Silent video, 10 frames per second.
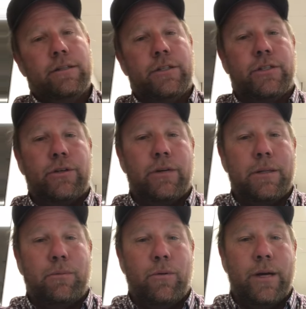The
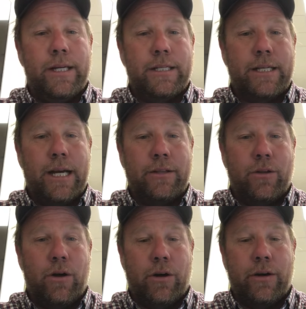shorter the point, kind of the
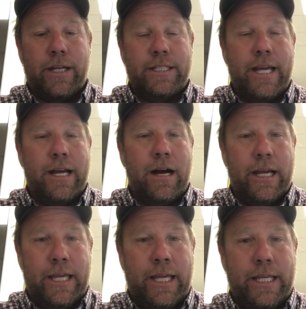longer it can take
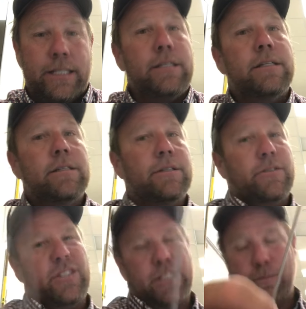high heat.
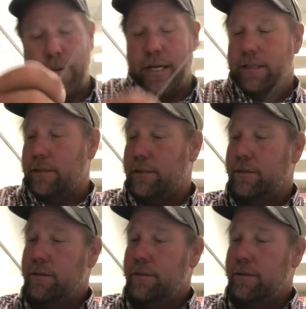So it just depends.